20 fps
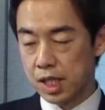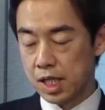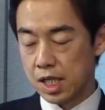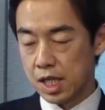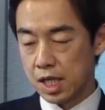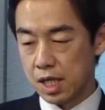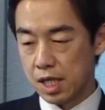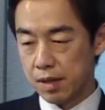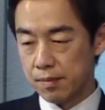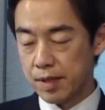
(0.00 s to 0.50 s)

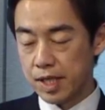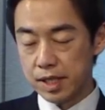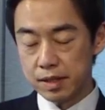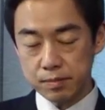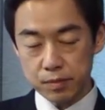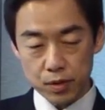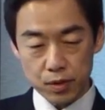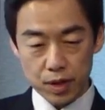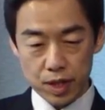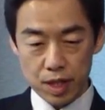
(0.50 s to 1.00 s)
uh, make
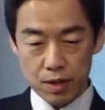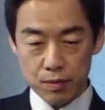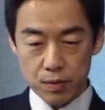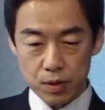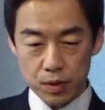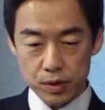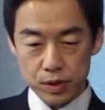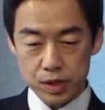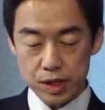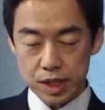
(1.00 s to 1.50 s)
more
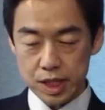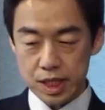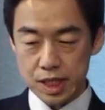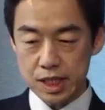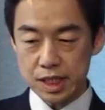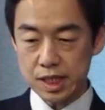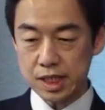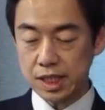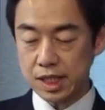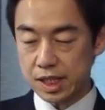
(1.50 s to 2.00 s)
effort
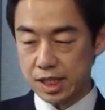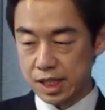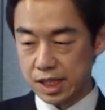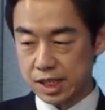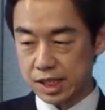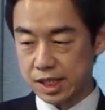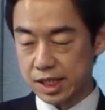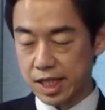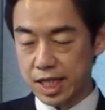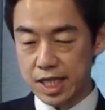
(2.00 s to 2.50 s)
in,
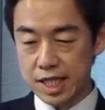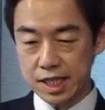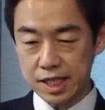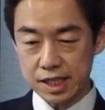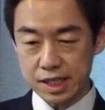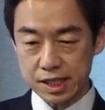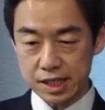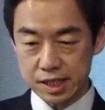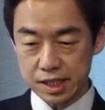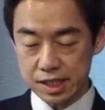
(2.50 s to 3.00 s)
in
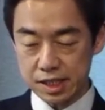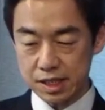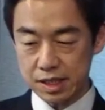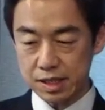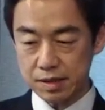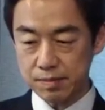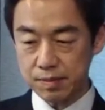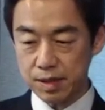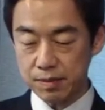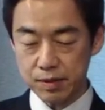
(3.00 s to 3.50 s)
gaining
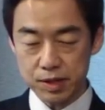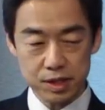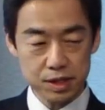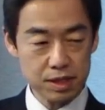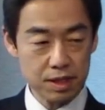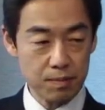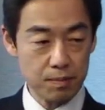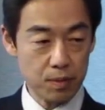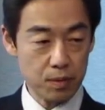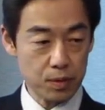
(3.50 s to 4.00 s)
the public
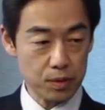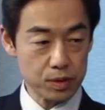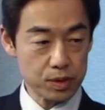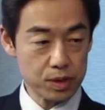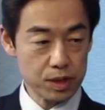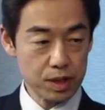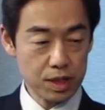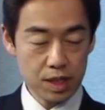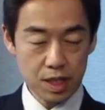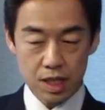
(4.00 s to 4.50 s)
support
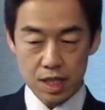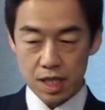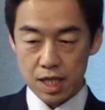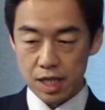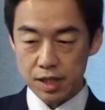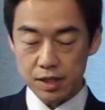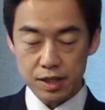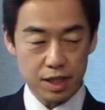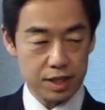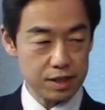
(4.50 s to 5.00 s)

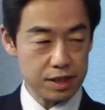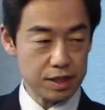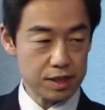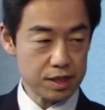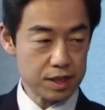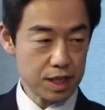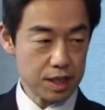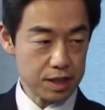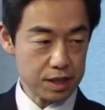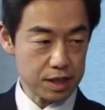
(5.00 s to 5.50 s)
and
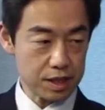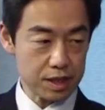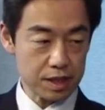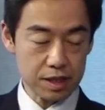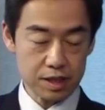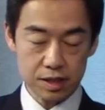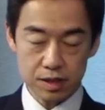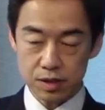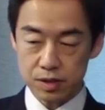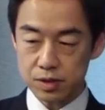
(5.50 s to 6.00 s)
understanding,
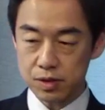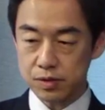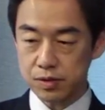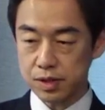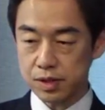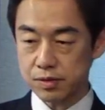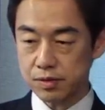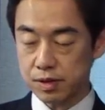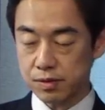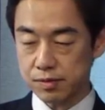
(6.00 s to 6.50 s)
not
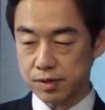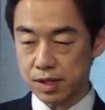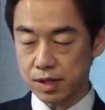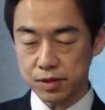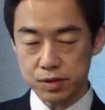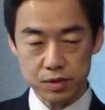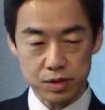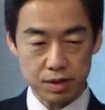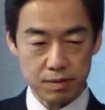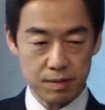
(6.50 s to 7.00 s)
only from
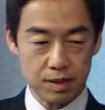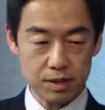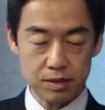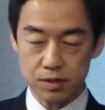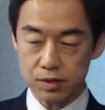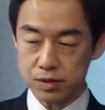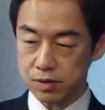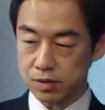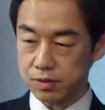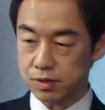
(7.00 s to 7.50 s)
South Korea, but
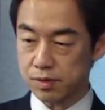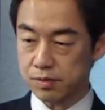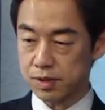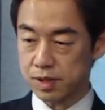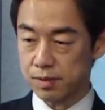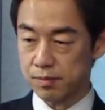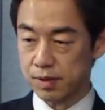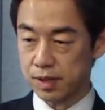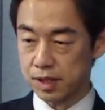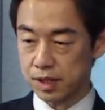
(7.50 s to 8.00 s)
also from
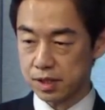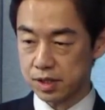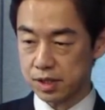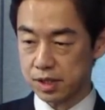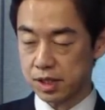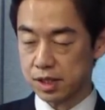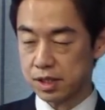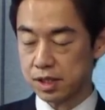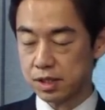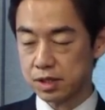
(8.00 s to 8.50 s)
Japanese.
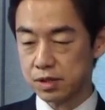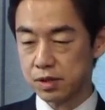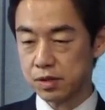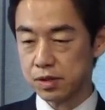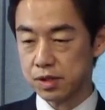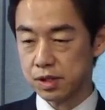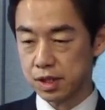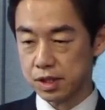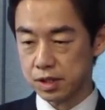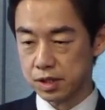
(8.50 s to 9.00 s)
In this
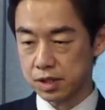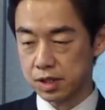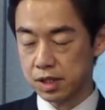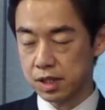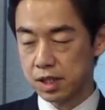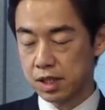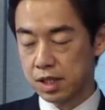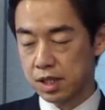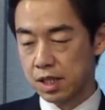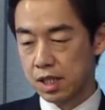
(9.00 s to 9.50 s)
context,
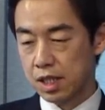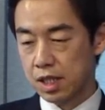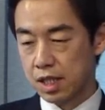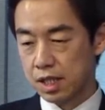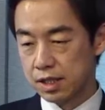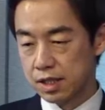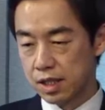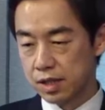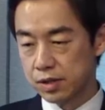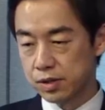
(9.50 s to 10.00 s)
uh,
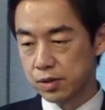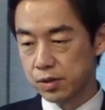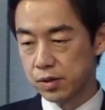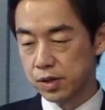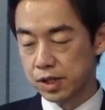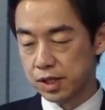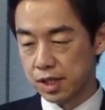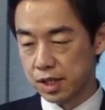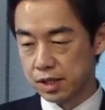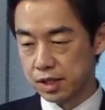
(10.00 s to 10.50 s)
South
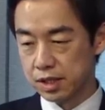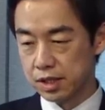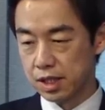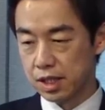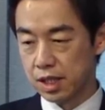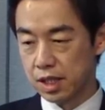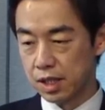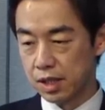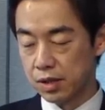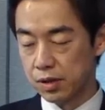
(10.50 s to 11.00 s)
Koreans
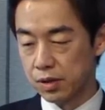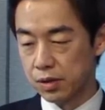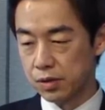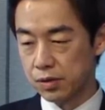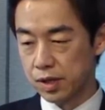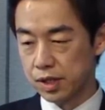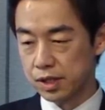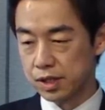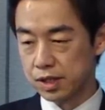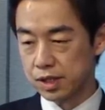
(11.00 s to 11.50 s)

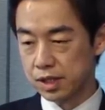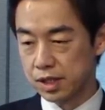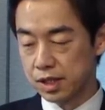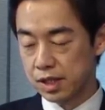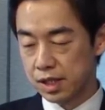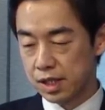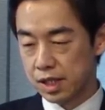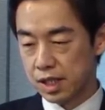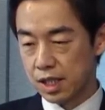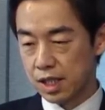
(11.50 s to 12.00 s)
always
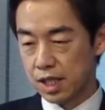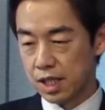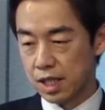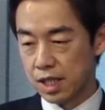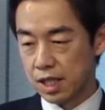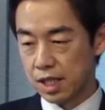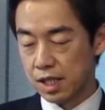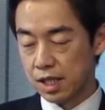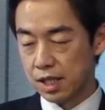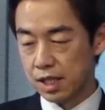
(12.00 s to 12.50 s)

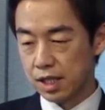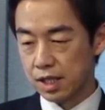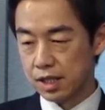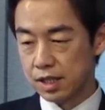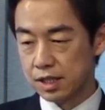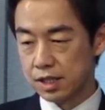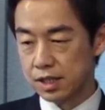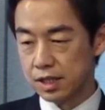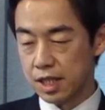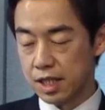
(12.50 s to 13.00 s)
uh,
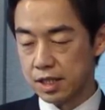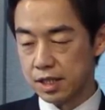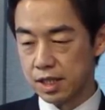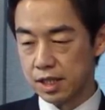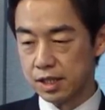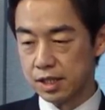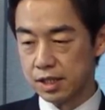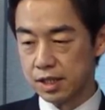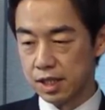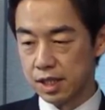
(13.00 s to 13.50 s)
say
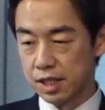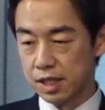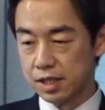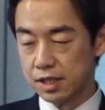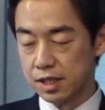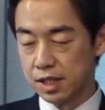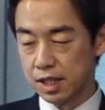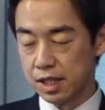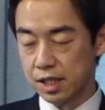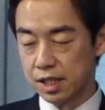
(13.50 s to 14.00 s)
that
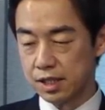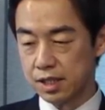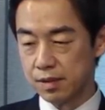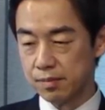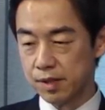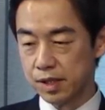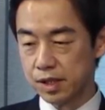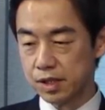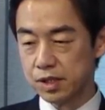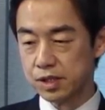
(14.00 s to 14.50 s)
uh,
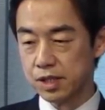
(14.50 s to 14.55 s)
Japanese